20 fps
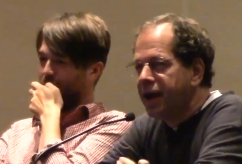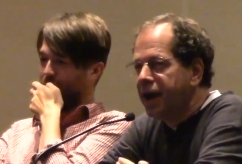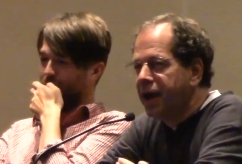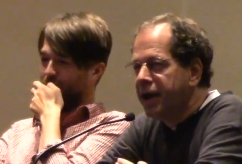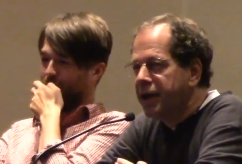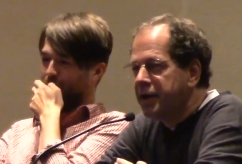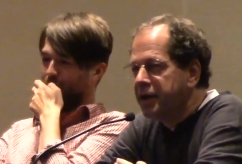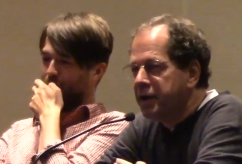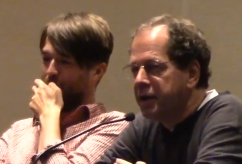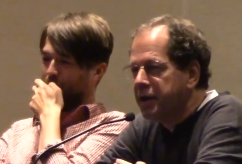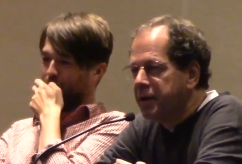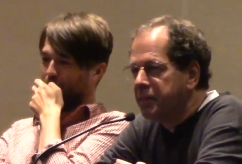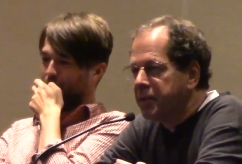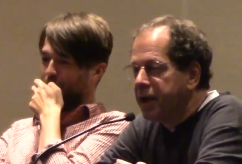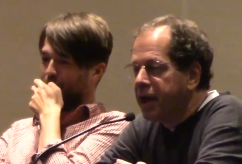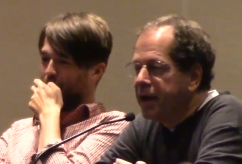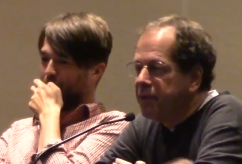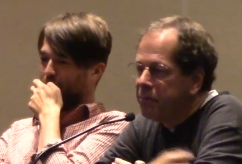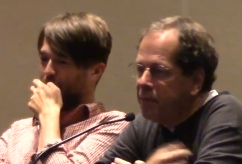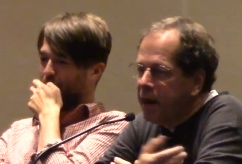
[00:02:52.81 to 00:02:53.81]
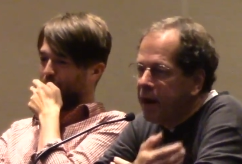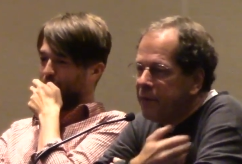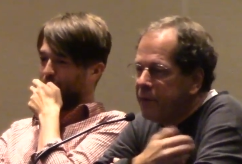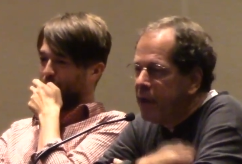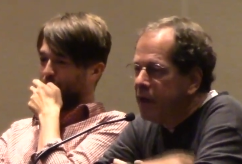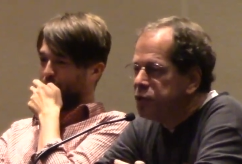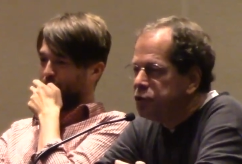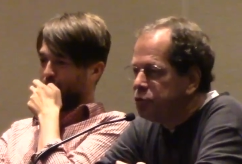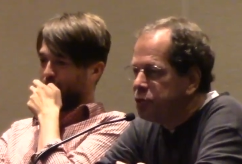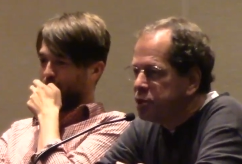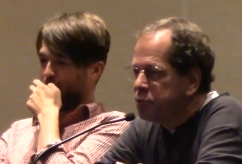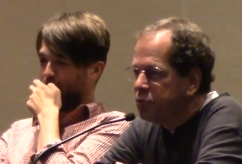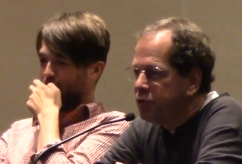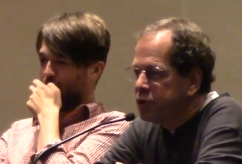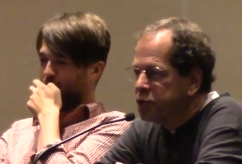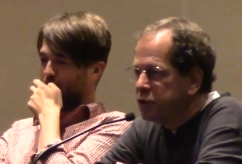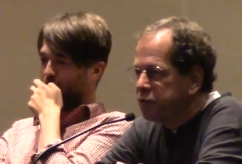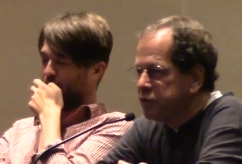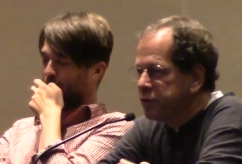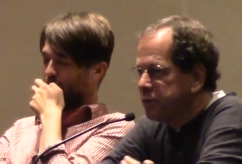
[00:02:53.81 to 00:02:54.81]
Speaker 1: I, uh, but I, I I drew
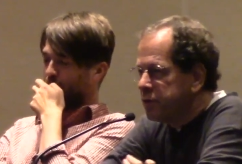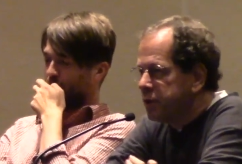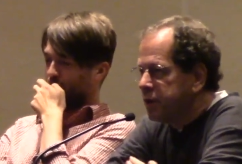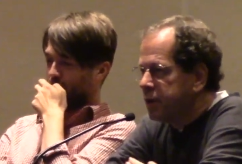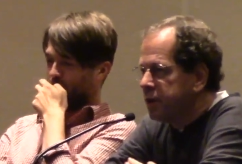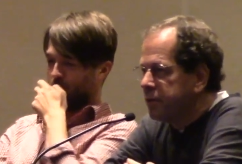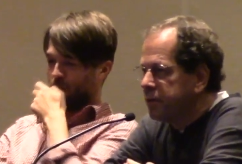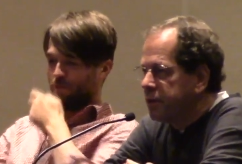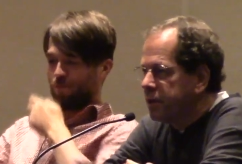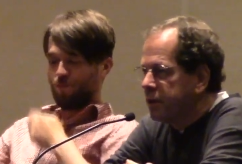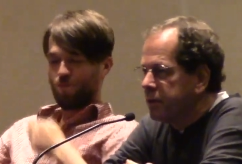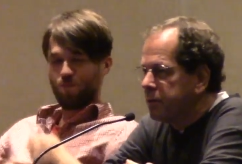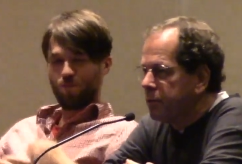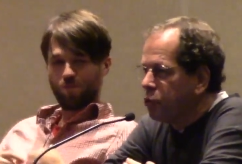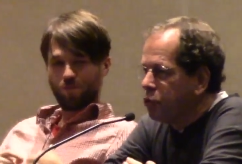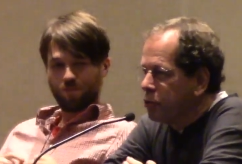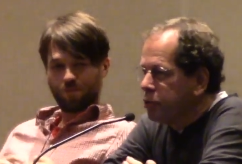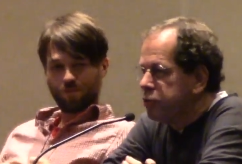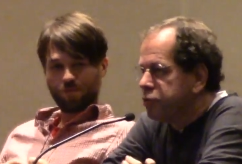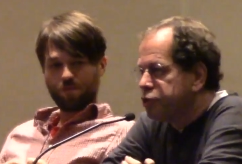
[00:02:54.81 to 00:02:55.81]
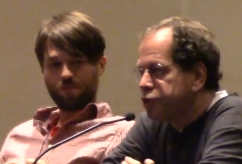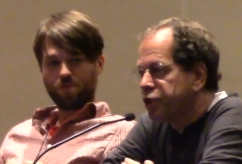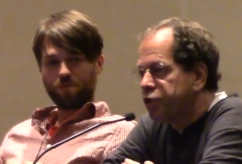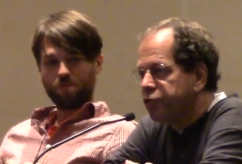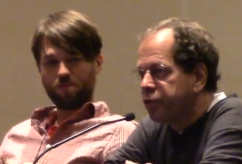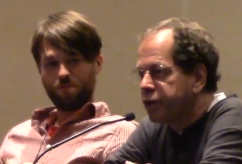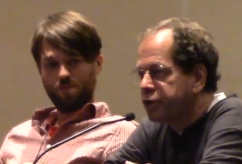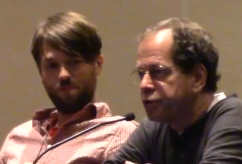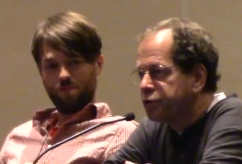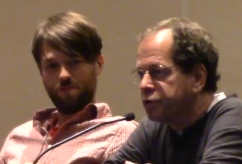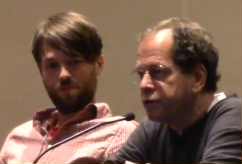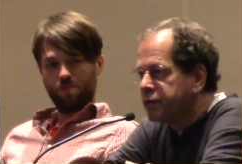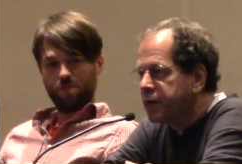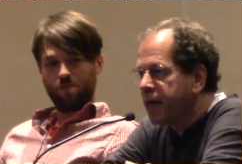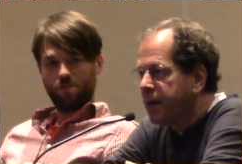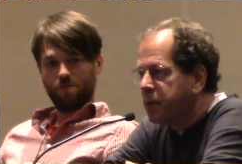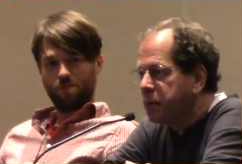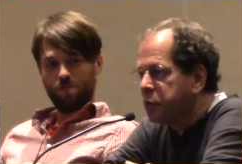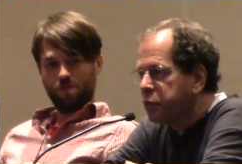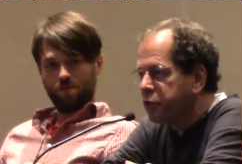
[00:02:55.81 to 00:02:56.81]
inspiration from a- uh, an earlier generation of
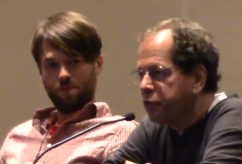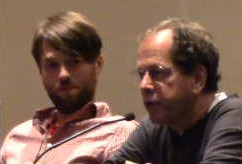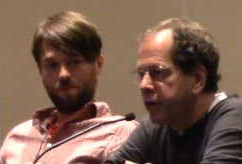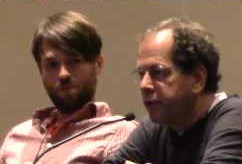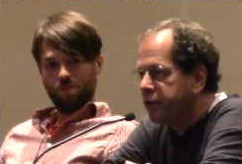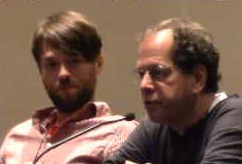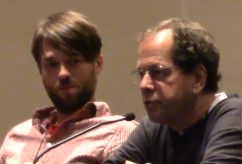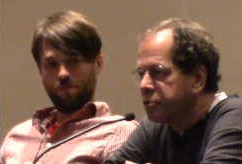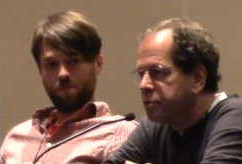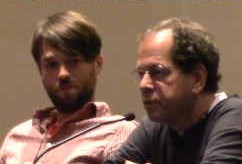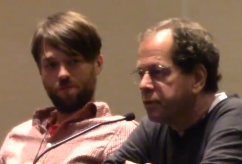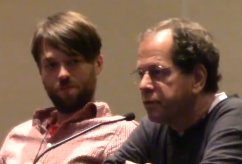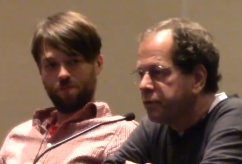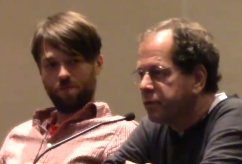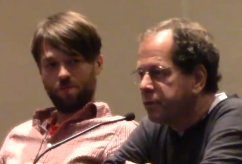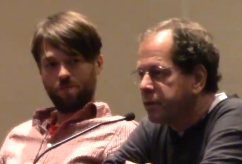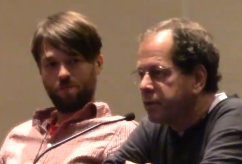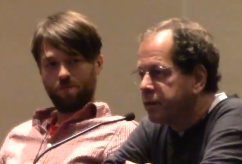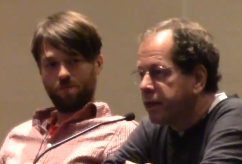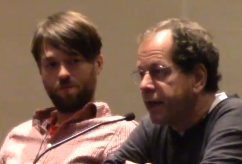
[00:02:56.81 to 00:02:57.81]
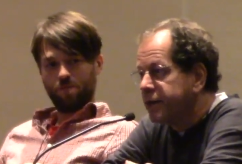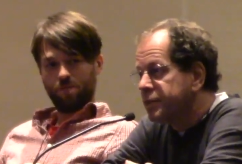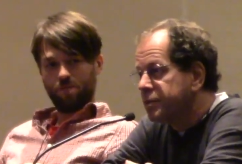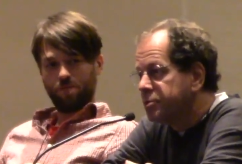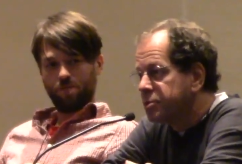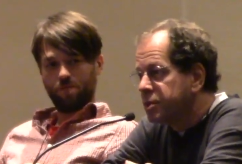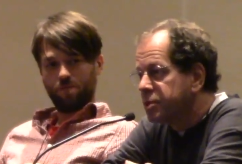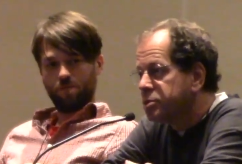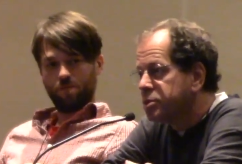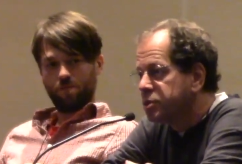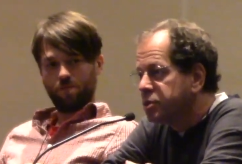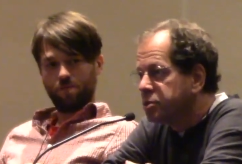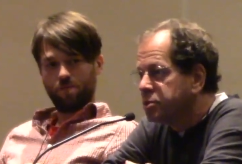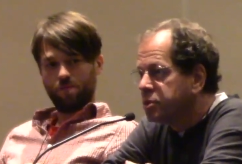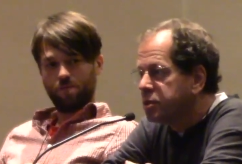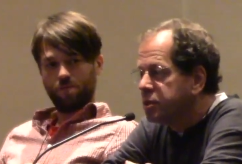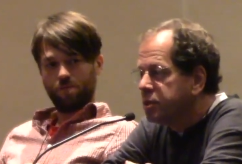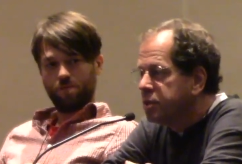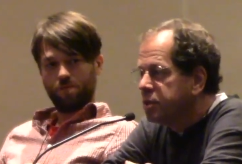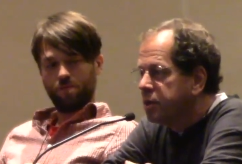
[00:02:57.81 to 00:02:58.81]
comic book creators from the 1960s.
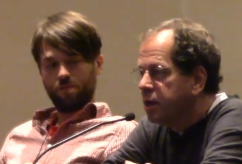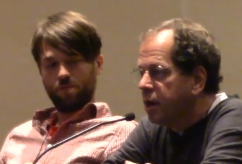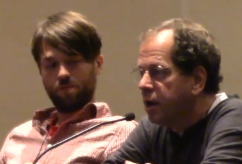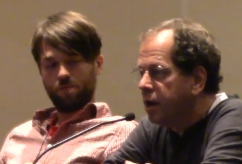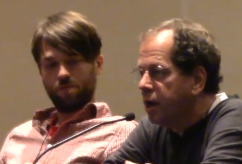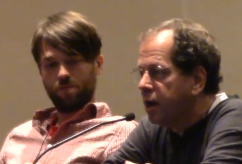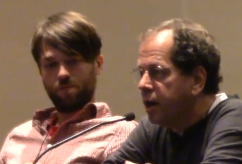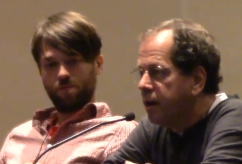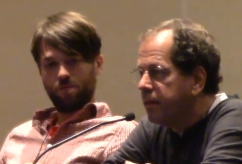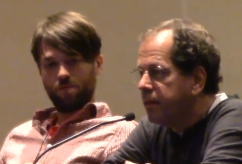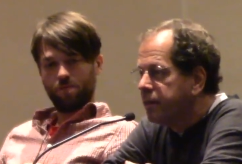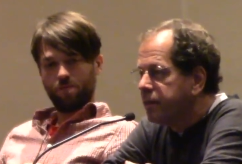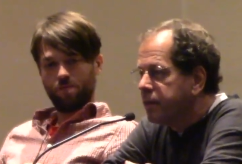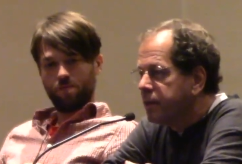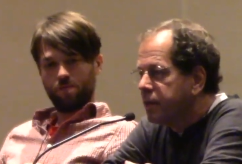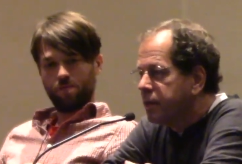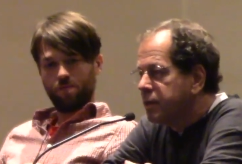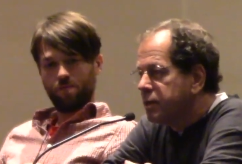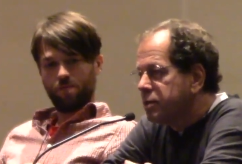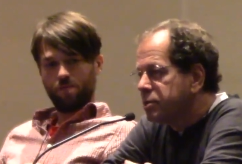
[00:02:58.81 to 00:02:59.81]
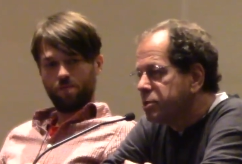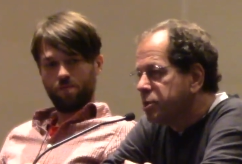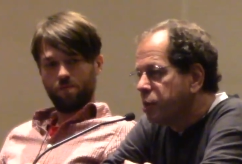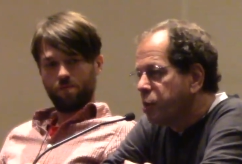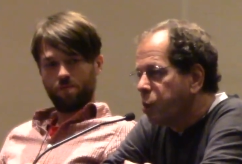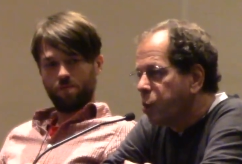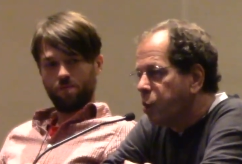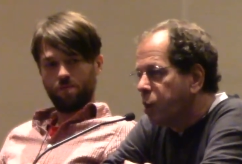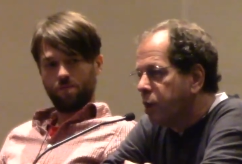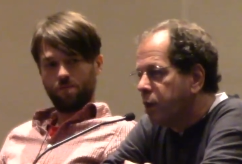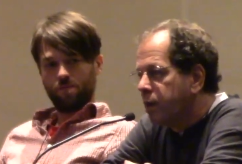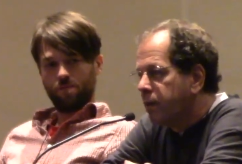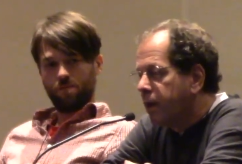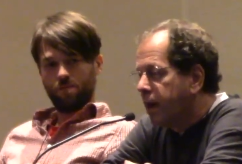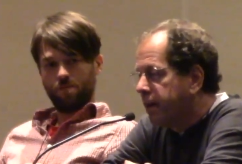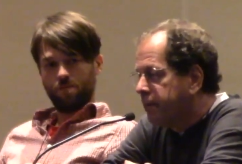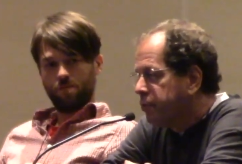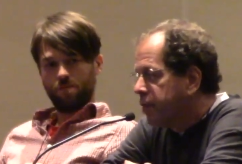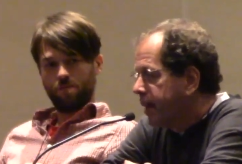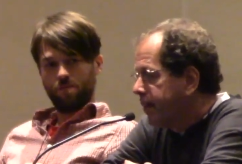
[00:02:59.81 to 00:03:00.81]
Um, So uh,
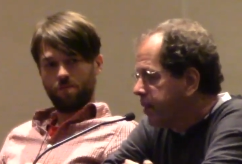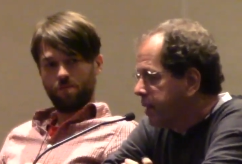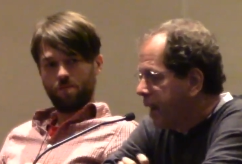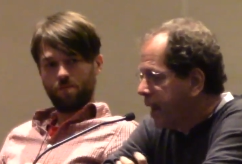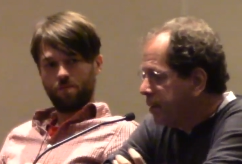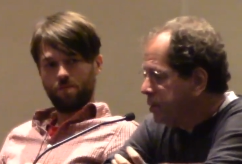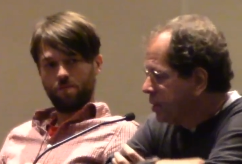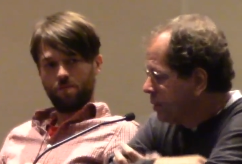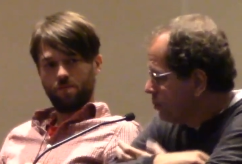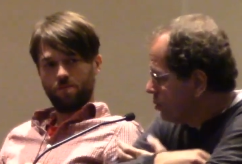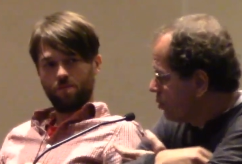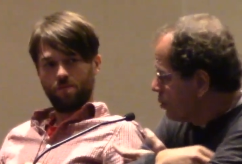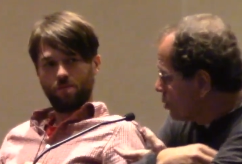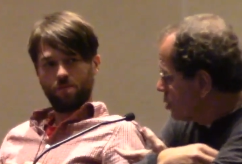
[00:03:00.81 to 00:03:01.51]
I probably had similar